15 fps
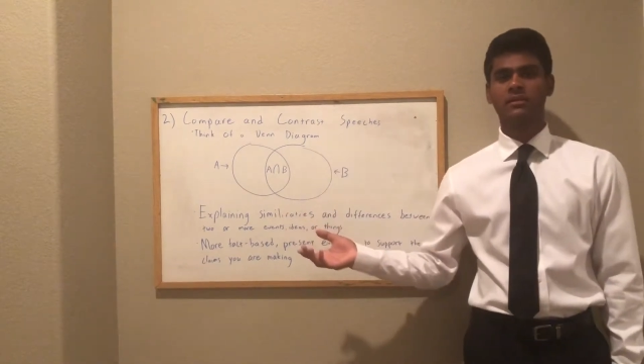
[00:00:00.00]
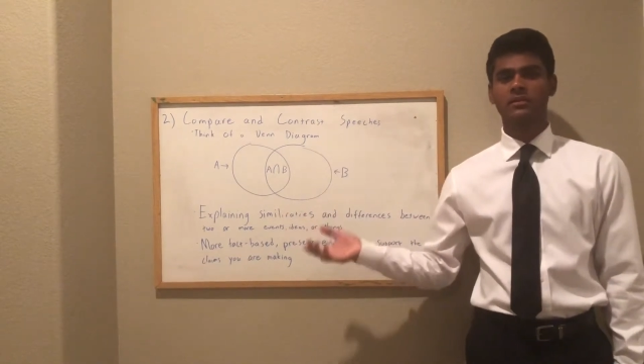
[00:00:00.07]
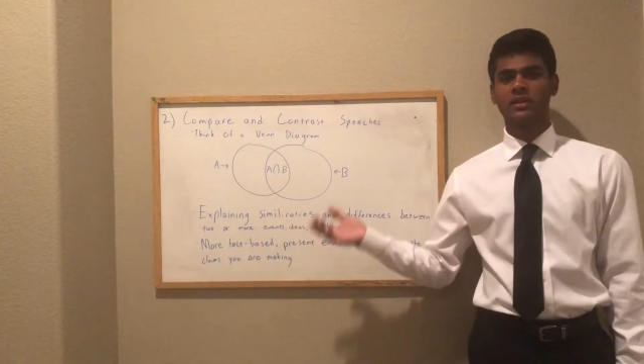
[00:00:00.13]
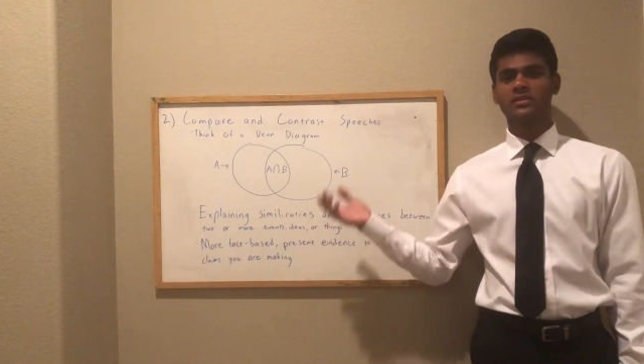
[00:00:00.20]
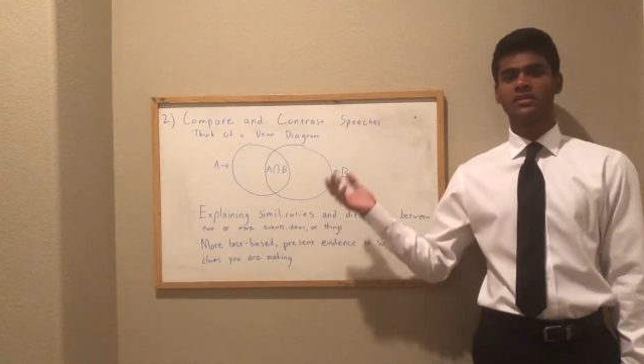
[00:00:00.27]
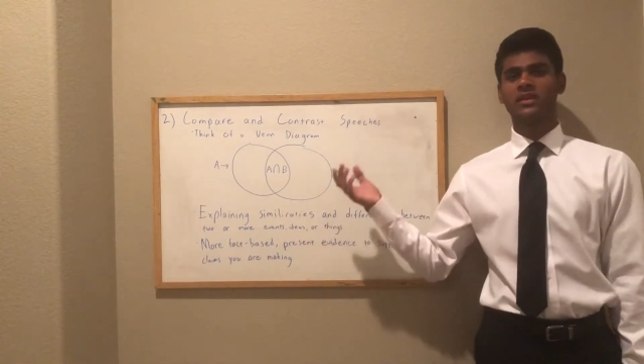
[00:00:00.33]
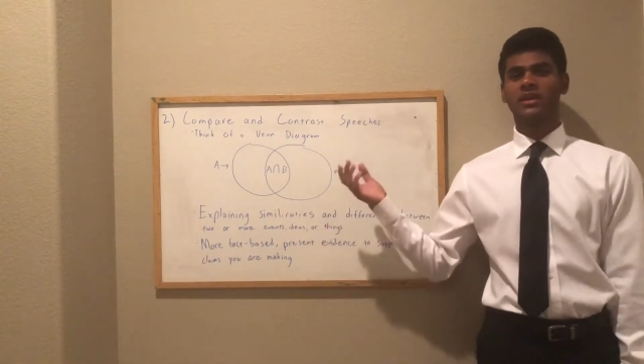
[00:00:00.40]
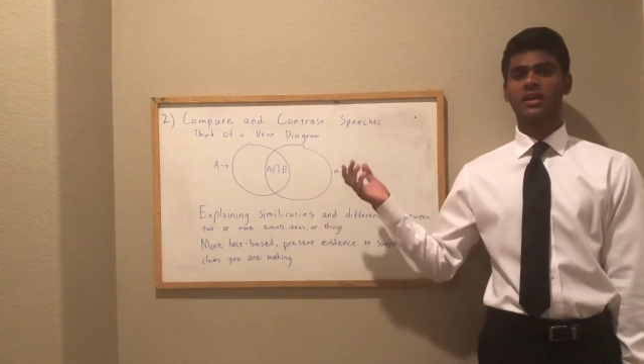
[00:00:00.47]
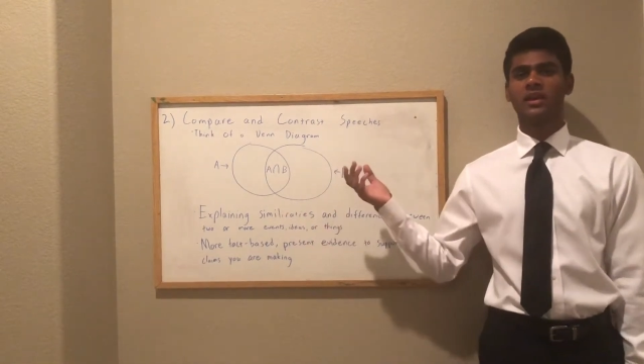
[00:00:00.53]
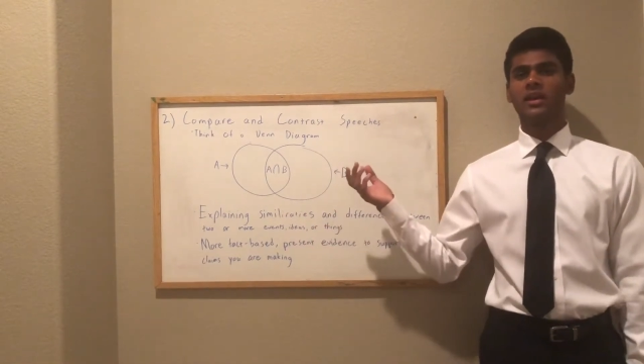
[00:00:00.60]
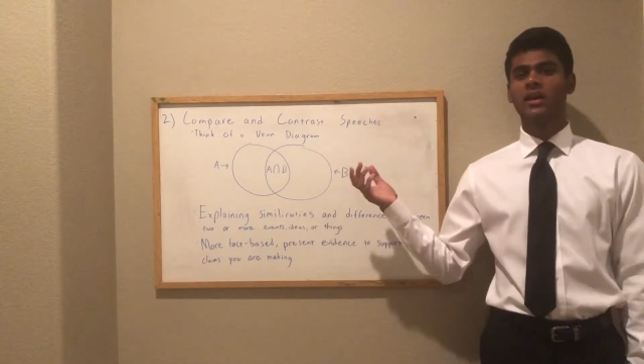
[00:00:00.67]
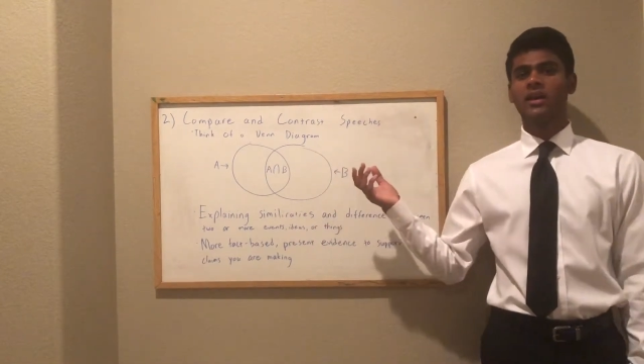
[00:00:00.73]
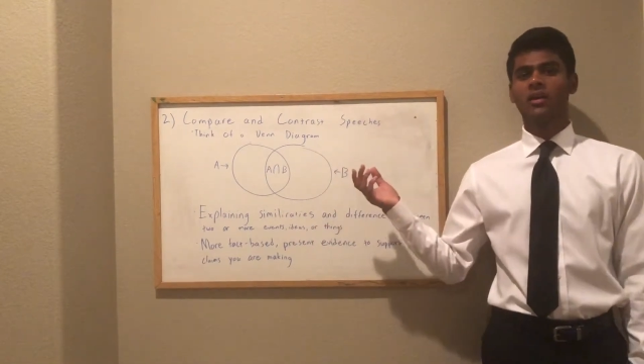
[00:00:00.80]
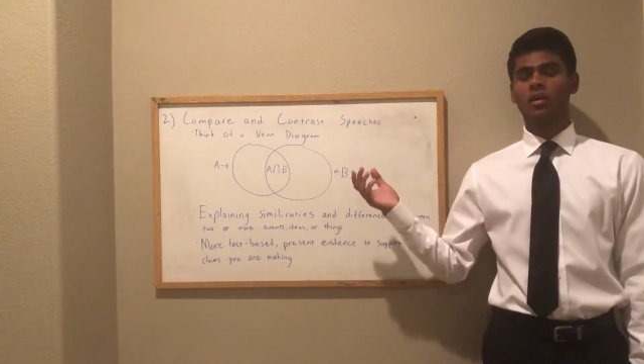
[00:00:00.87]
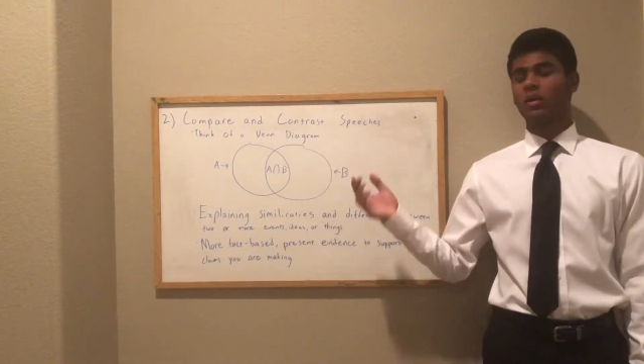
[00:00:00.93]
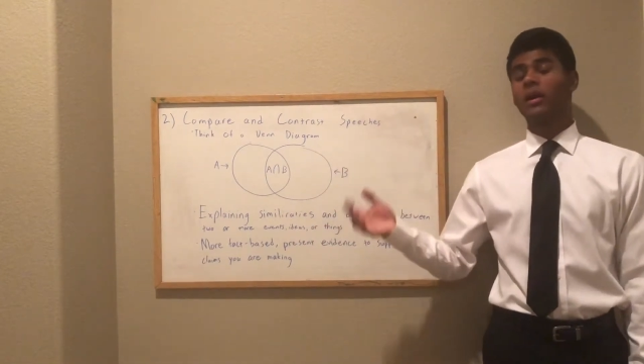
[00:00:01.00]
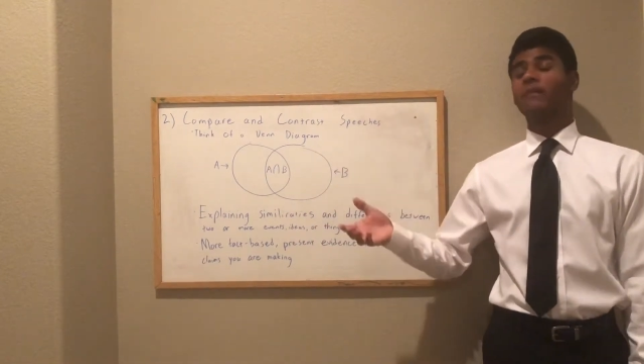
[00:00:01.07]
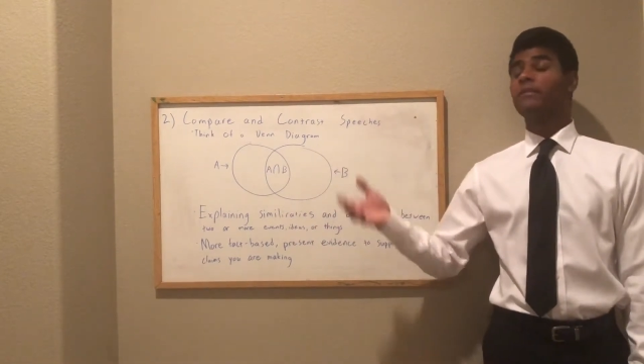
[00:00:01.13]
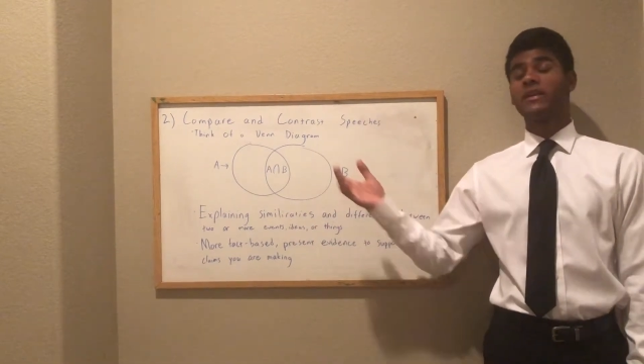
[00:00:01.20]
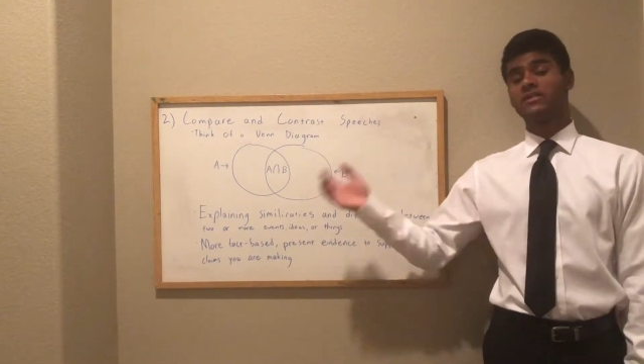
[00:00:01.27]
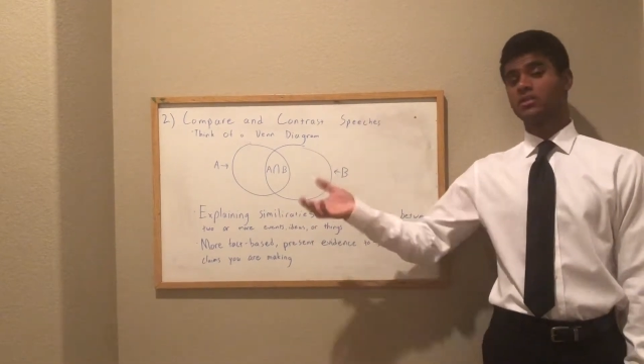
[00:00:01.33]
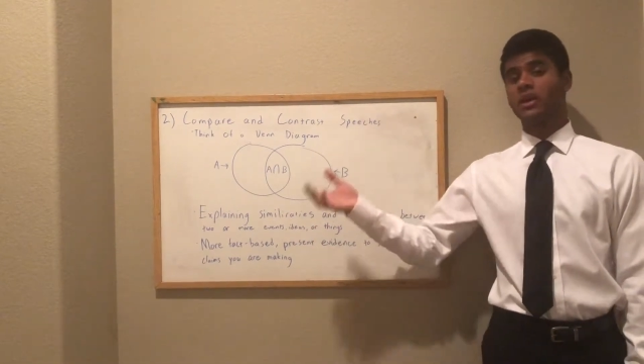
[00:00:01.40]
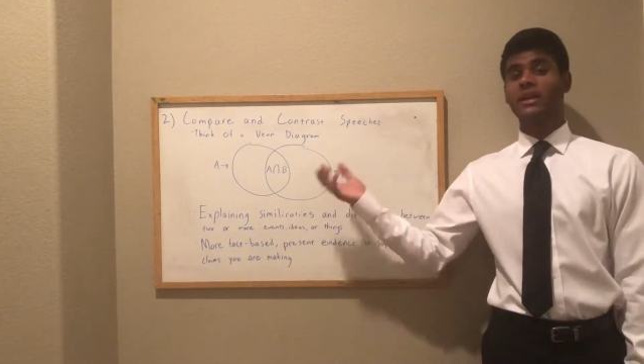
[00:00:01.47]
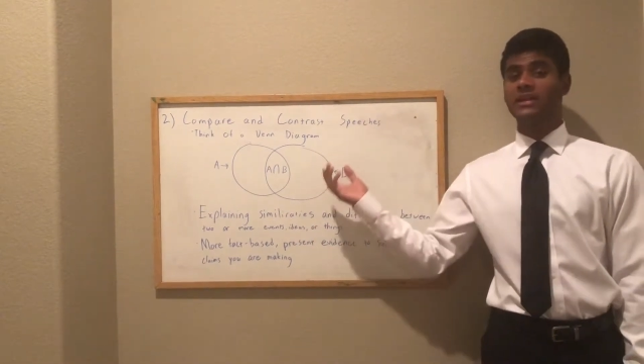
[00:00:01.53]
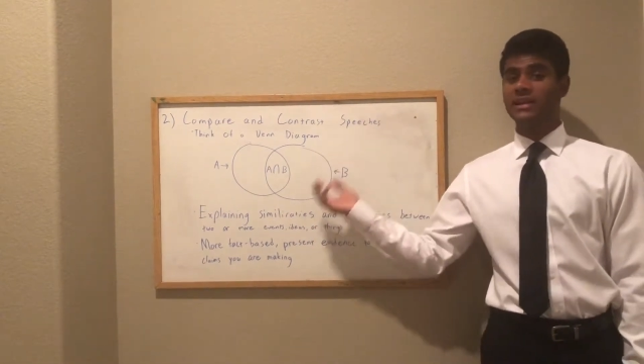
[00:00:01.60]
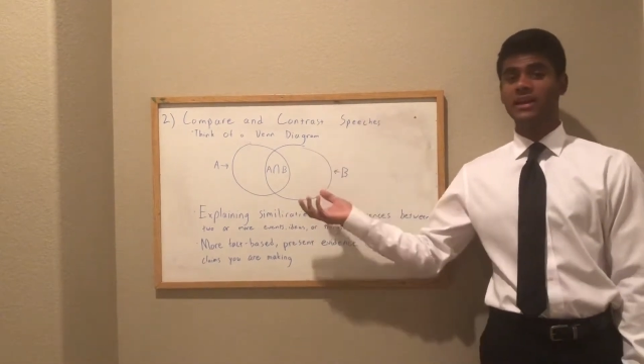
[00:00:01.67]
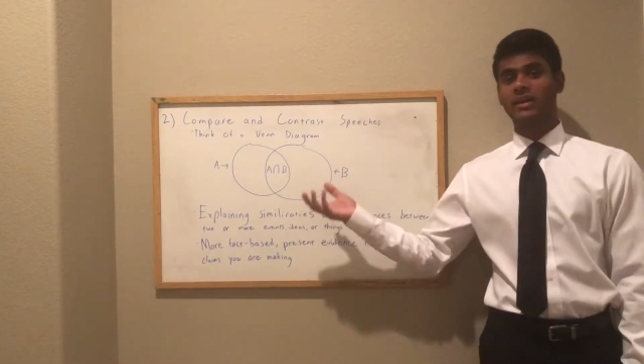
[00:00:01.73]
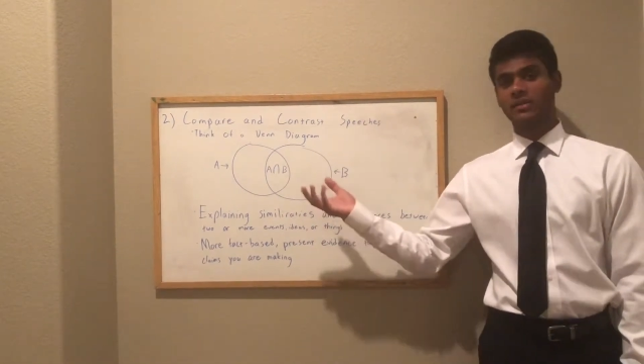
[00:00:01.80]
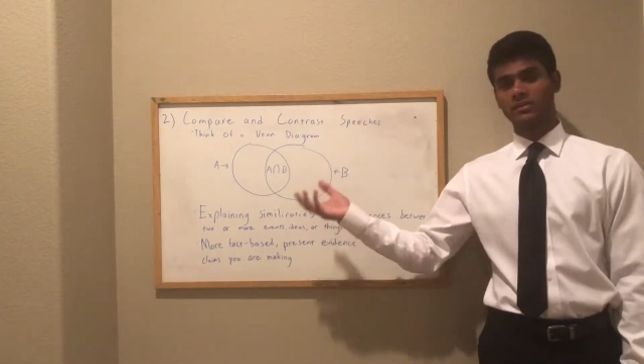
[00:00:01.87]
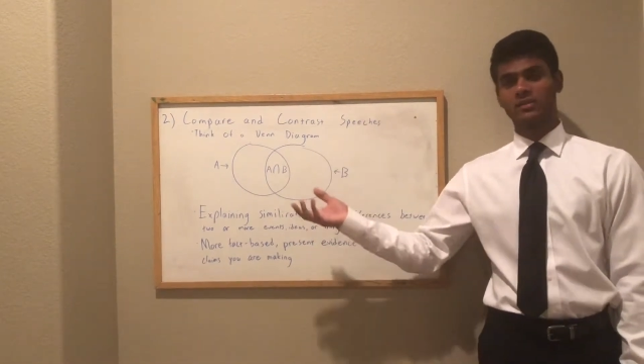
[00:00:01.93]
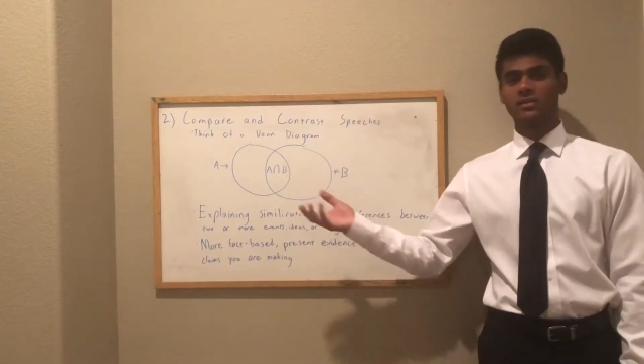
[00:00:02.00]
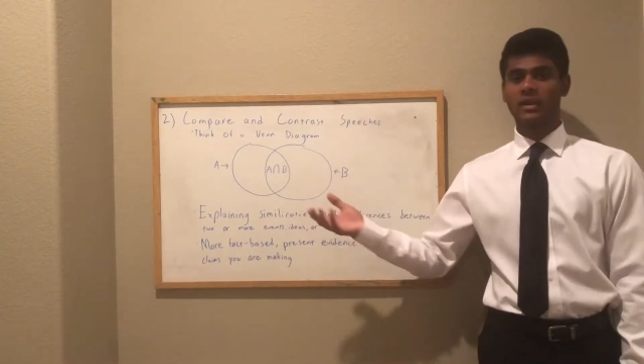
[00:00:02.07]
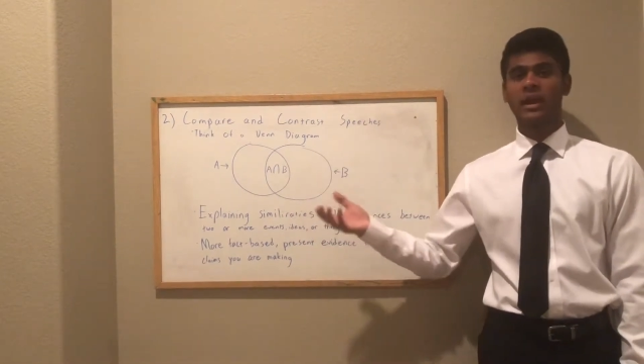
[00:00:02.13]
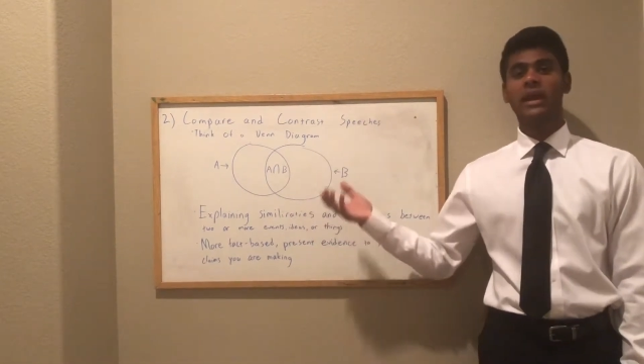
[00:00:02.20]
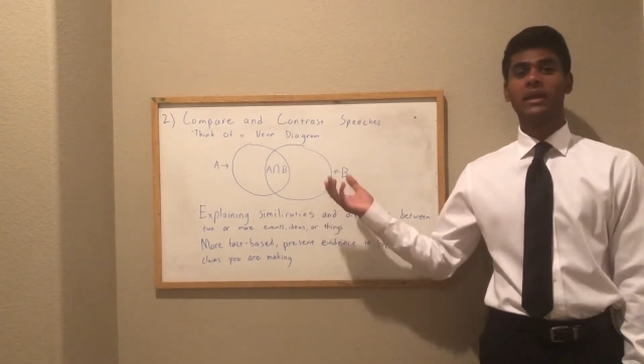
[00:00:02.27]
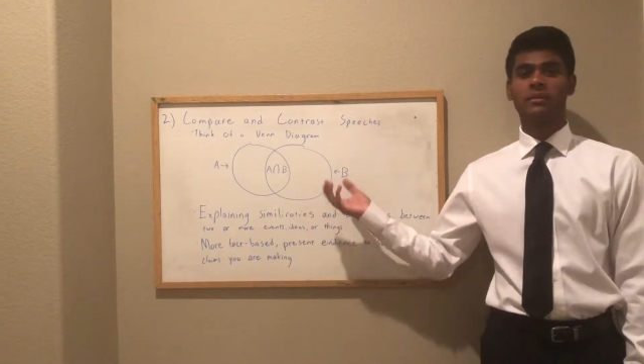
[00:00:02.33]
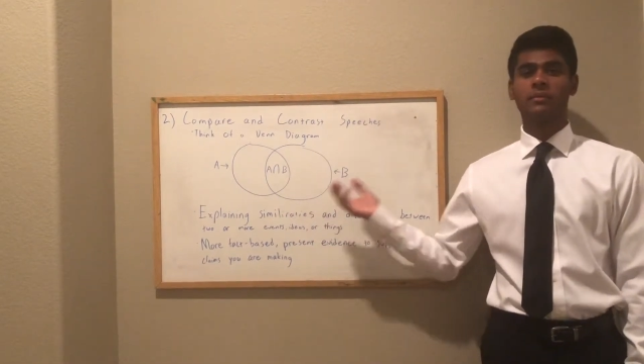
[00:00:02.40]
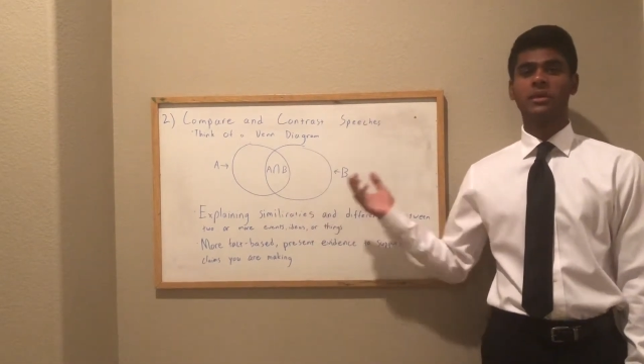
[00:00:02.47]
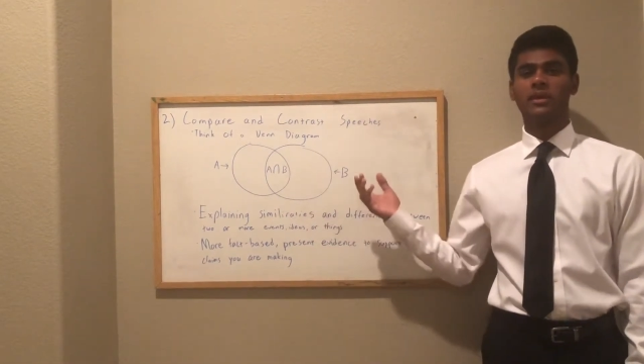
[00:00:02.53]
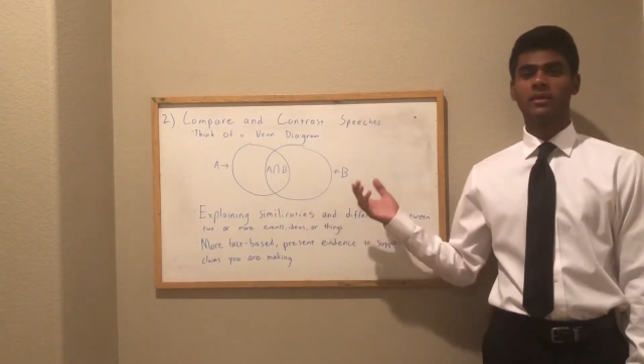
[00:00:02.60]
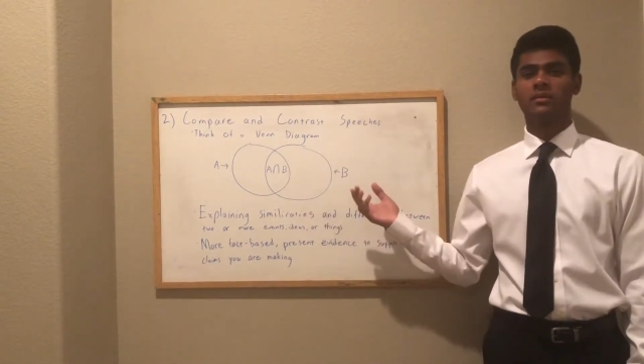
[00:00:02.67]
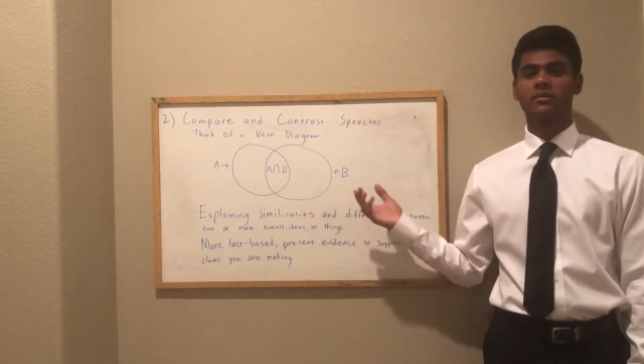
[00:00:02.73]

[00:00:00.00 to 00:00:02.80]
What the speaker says: Let's say, or events or ideas, A and B.